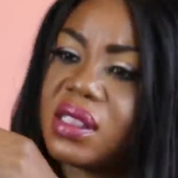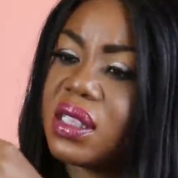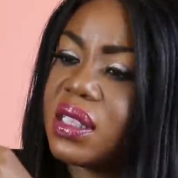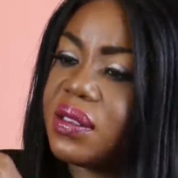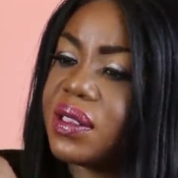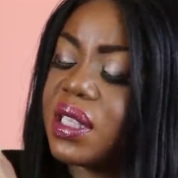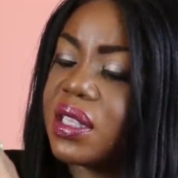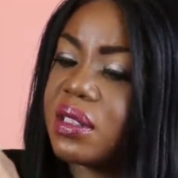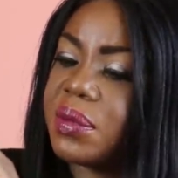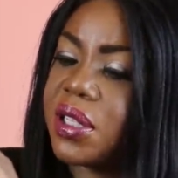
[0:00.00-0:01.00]
I don't
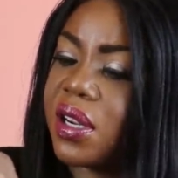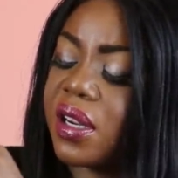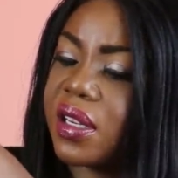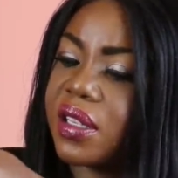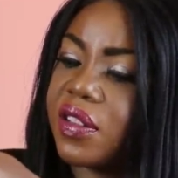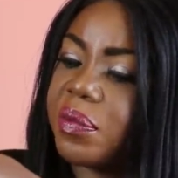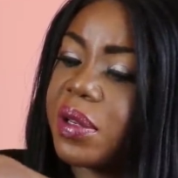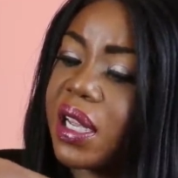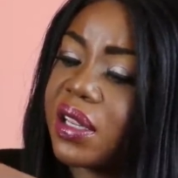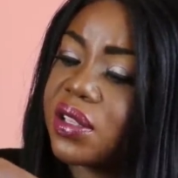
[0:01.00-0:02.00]
think it'll be dark enough,
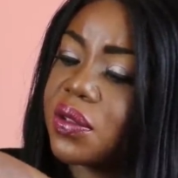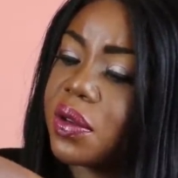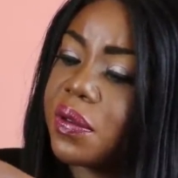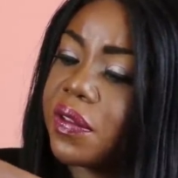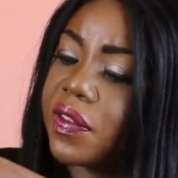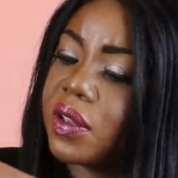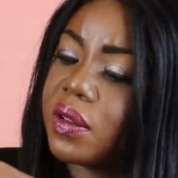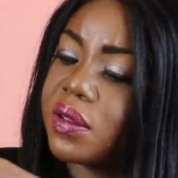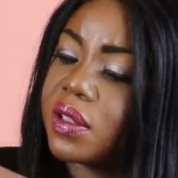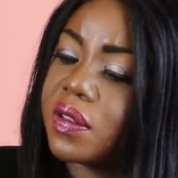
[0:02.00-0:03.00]
but I'll do a
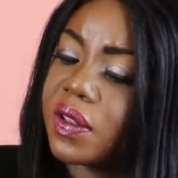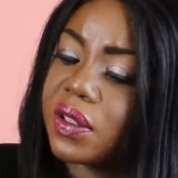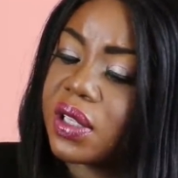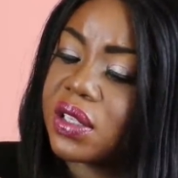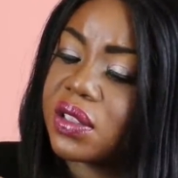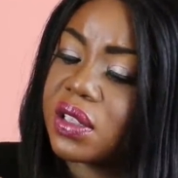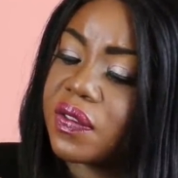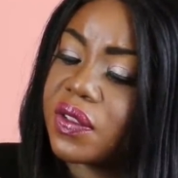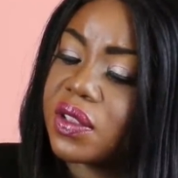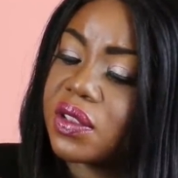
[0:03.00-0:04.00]
review on this foundation
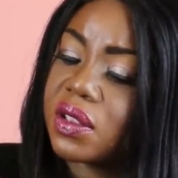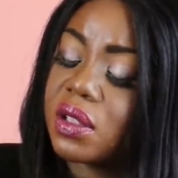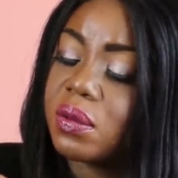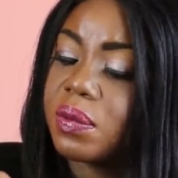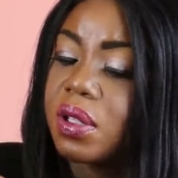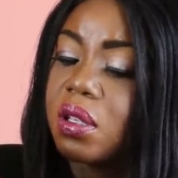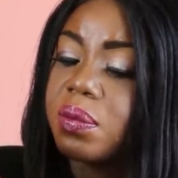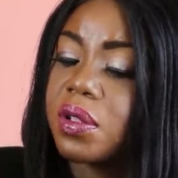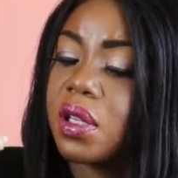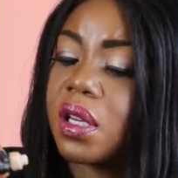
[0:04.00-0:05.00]
if it's, nope,
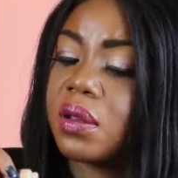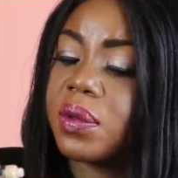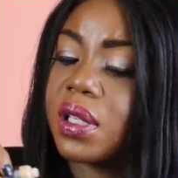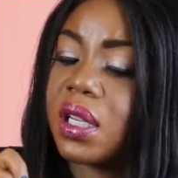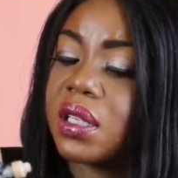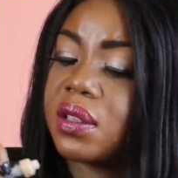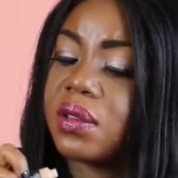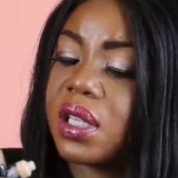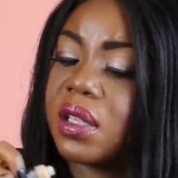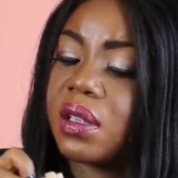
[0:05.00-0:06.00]
nope, y'all, we can't
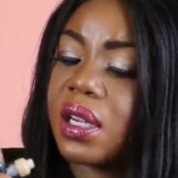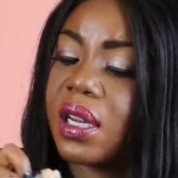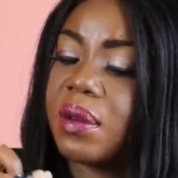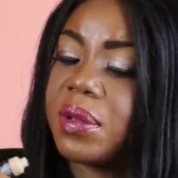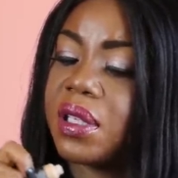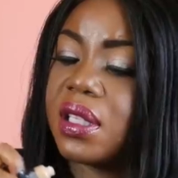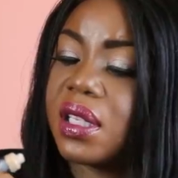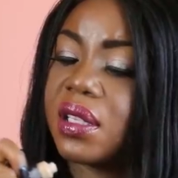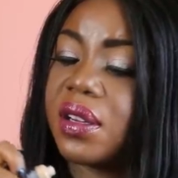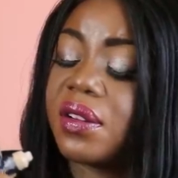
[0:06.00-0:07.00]
do that. I'll be
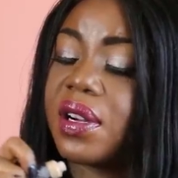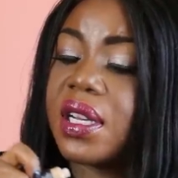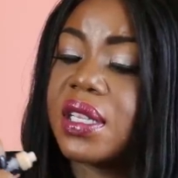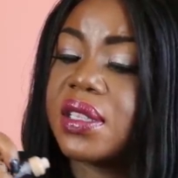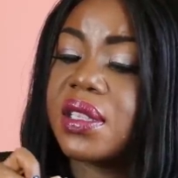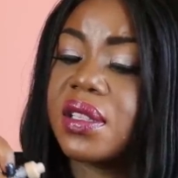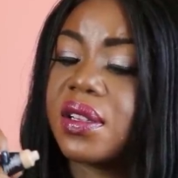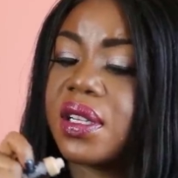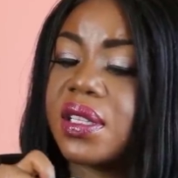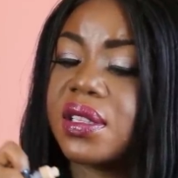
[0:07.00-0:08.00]
looking crazy,
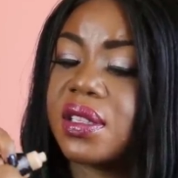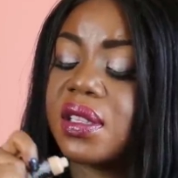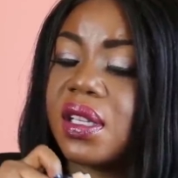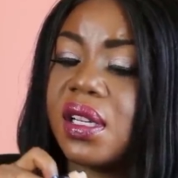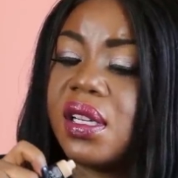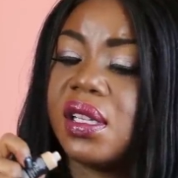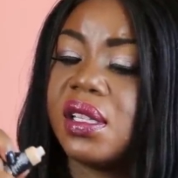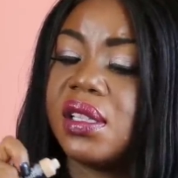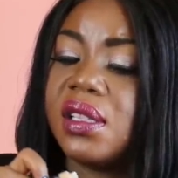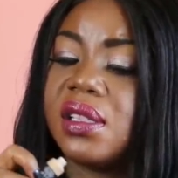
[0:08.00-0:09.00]
crazy.
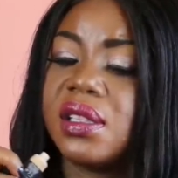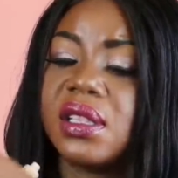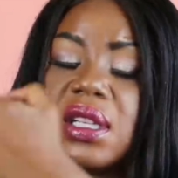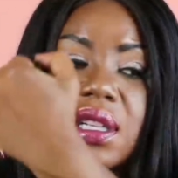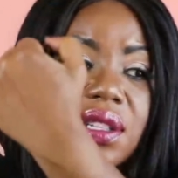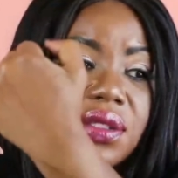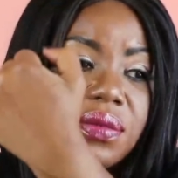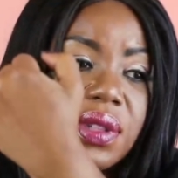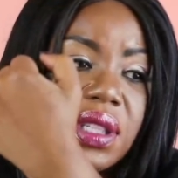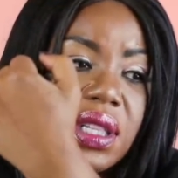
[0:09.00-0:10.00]
Yeah,
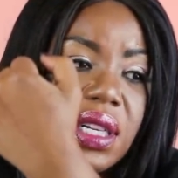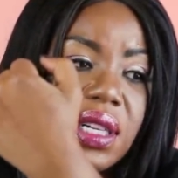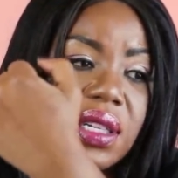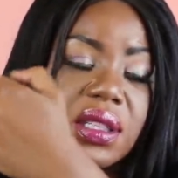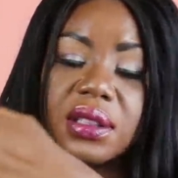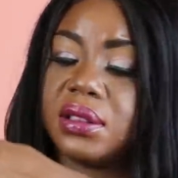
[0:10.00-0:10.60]
that's really light.